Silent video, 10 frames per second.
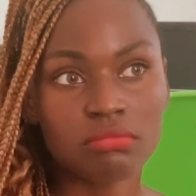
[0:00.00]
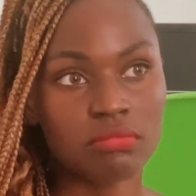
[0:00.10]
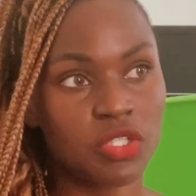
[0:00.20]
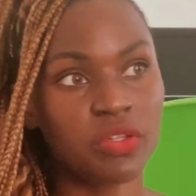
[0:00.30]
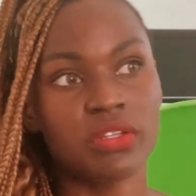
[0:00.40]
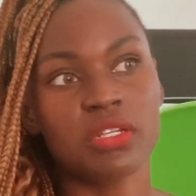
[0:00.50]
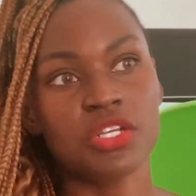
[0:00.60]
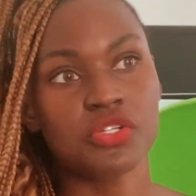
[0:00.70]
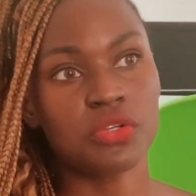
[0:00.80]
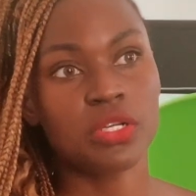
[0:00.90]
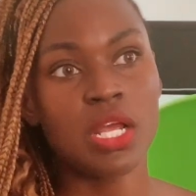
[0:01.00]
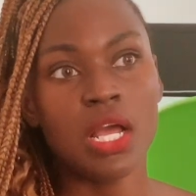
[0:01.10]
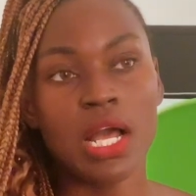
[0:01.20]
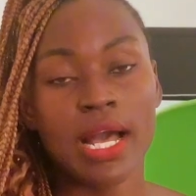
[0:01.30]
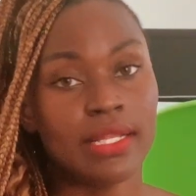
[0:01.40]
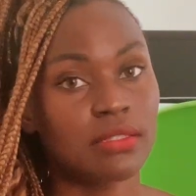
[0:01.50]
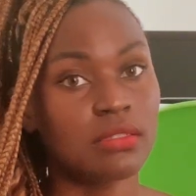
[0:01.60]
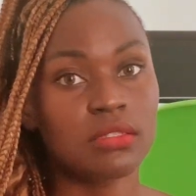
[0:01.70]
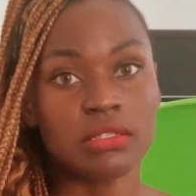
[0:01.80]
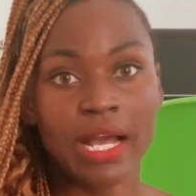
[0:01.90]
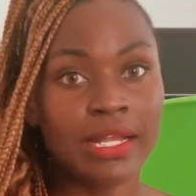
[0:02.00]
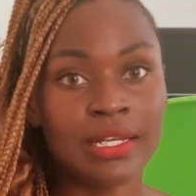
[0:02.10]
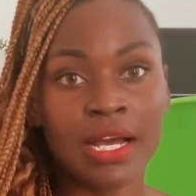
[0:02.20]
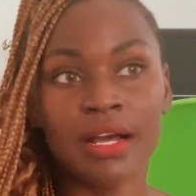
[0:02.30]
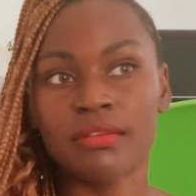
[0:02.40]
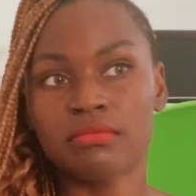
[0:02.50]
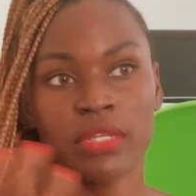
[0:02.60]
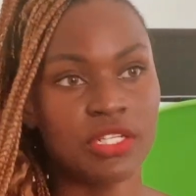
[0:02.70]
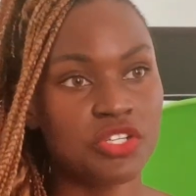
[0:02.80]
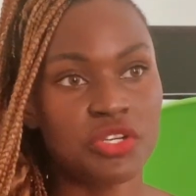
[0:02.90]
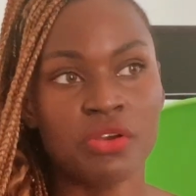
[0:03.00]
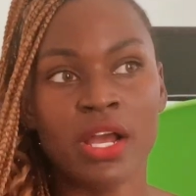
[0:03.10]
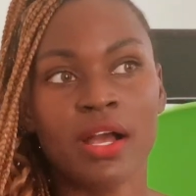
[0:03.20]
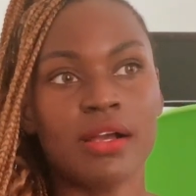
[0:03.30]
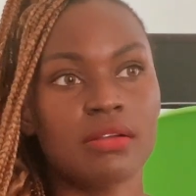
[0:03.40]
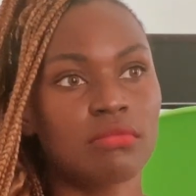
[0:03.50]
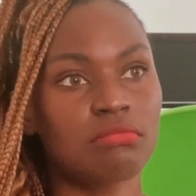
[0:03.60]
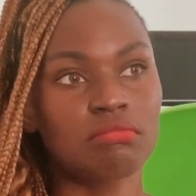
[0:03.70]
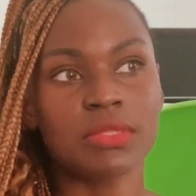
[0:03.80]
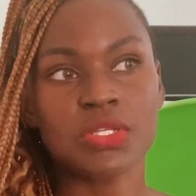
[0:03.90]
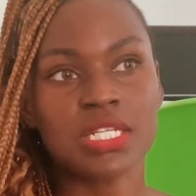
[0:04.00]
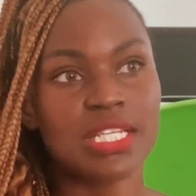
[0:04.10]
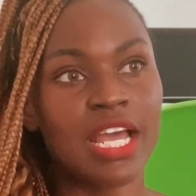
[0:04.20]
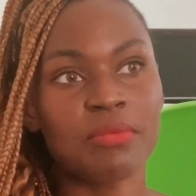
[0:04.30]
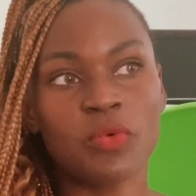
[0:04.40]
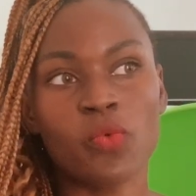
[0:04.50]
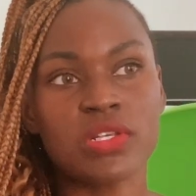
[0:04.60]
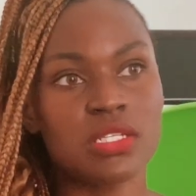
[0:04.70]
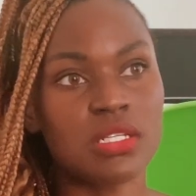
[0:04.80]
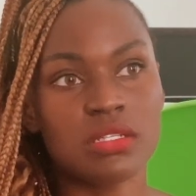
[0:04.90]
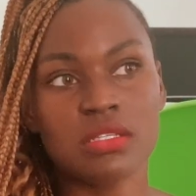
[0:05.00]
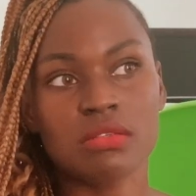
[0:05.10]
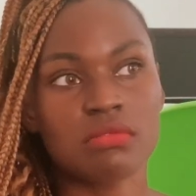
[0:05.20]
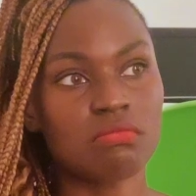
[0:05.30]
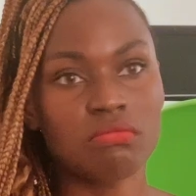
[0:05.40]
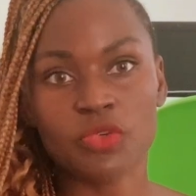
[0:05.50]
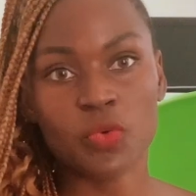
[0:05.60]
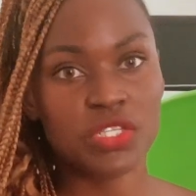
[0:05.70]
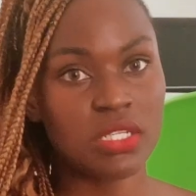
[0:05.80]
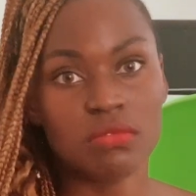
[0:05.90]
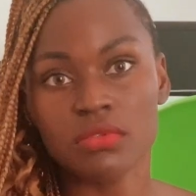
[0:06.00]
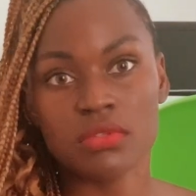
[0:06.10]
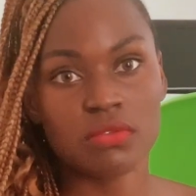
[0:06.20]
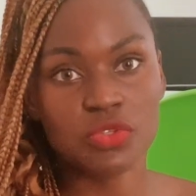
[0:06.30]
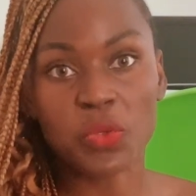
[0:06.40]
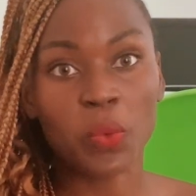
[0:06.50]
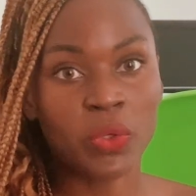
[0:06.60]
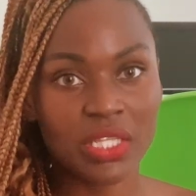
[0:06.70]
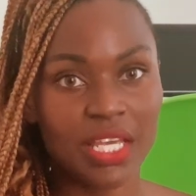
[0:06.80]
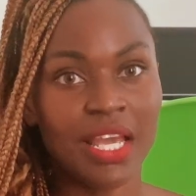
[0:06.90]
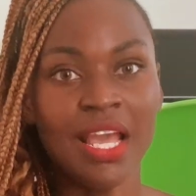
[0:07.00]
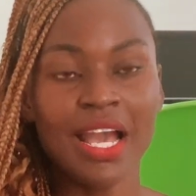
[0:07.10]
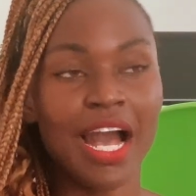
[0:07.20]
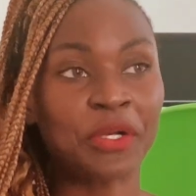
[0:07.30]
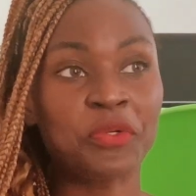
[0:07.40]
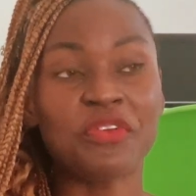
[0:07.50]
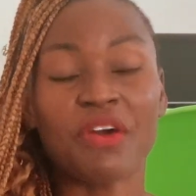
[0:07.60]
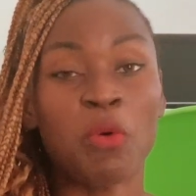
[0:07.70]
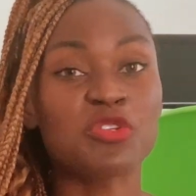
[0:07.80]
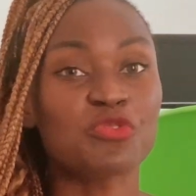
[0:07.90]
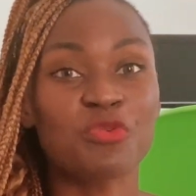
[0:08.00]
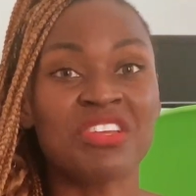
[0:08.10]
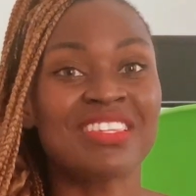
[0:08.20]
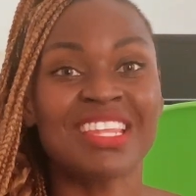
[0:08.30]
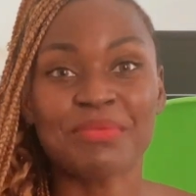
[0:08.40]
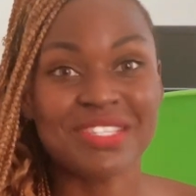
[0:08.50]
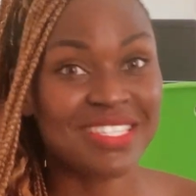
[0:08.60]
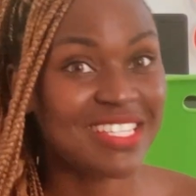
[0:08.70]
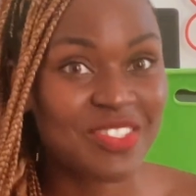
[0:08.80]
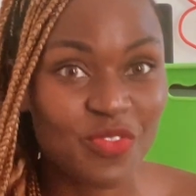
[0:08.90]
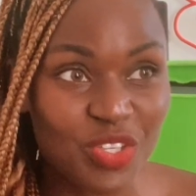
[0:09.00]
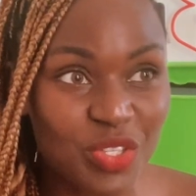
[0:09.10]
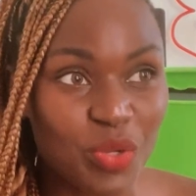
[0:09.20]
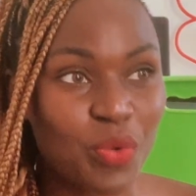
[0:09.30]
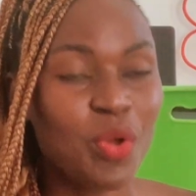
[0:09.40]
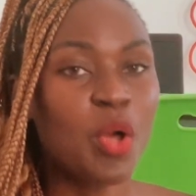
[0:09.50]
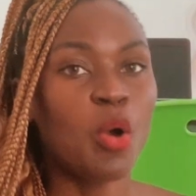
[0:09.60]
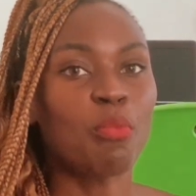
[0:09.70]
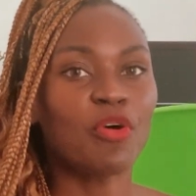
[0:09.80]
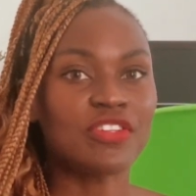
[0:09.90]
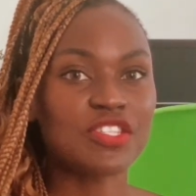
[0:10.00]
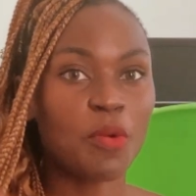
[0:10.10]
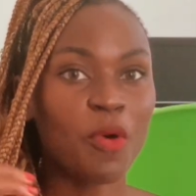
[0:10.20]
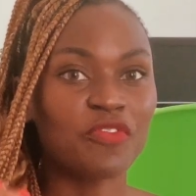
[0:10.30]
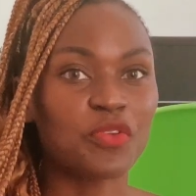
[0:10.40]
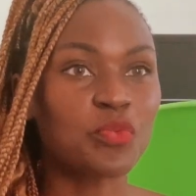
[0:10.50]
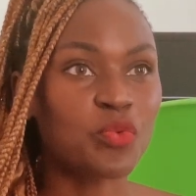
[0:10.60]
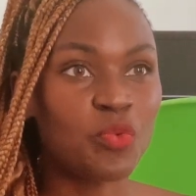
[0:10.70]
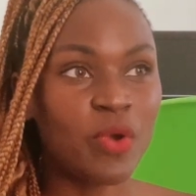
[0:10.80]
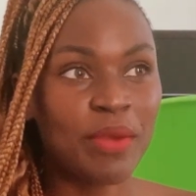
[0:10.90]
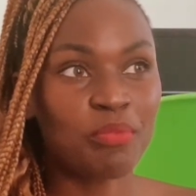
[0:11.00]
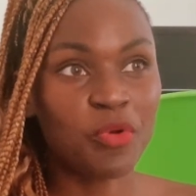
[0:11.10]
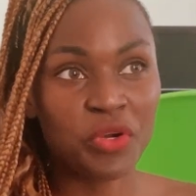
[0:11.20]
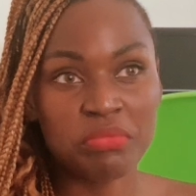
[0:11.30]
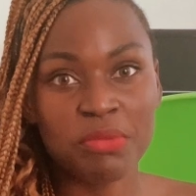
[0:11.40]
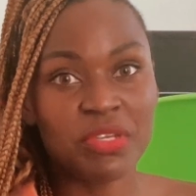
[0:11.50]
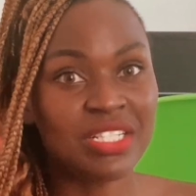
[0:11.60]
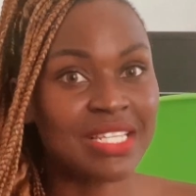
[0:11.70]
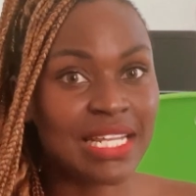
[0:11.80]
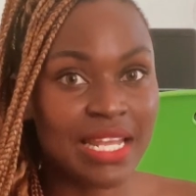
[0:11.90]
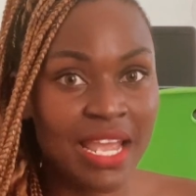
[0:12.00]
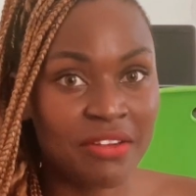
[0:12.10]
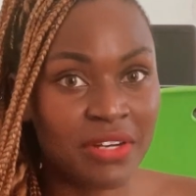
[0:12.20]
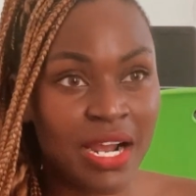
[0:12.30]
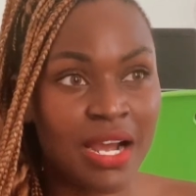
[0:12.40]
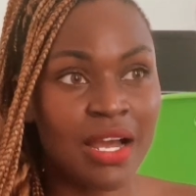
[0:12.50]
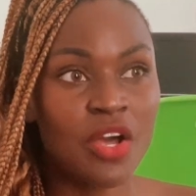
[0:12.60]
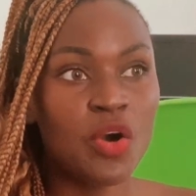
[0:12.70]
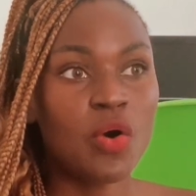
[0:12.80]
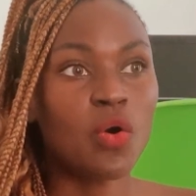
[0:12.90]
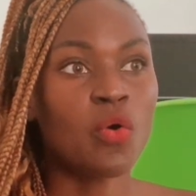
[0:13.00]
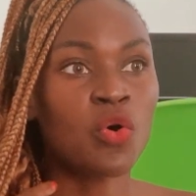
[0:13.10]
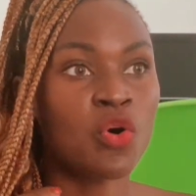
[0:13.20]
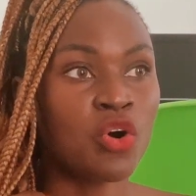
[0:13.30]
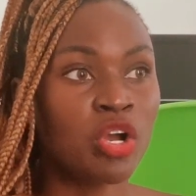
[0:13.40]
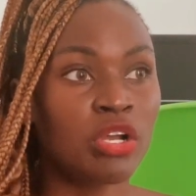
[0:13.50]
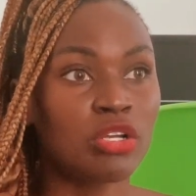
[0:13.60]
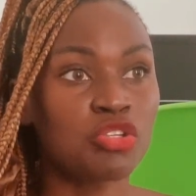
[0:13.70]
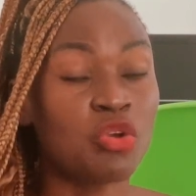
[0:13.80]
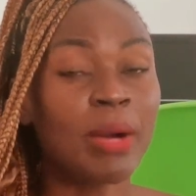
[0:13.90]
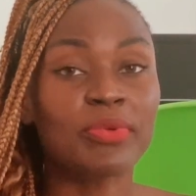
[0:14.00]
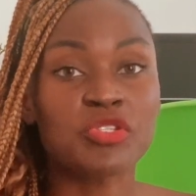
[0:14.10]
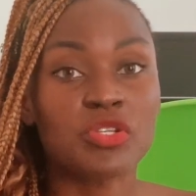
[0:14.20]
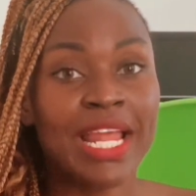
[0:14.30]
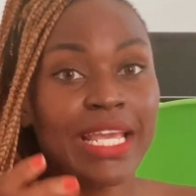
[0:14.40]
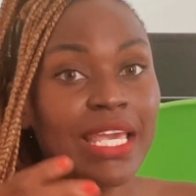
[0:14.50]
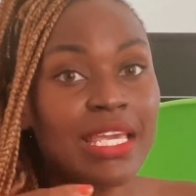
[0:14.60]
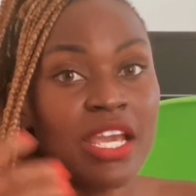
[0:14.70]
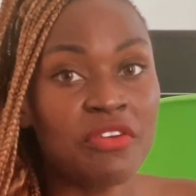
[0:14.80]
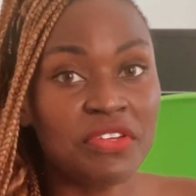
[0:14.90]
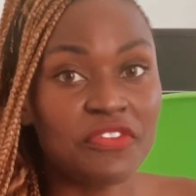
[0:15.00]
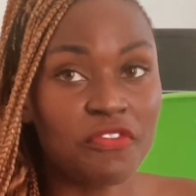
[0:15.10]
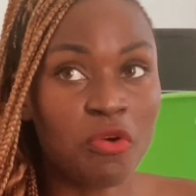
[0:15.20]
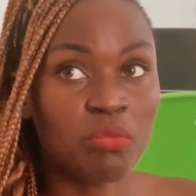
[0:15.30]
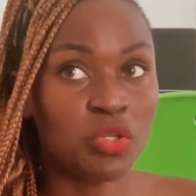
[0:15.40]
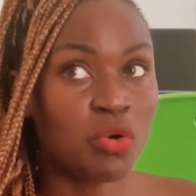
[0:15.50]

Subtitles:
the other nation, and Ghana, Nigeria. There was a time it wasn't so okay. I don't know if I want to go in depth in this video, but some of you who were born maybe in that era, or you happen to like hear it from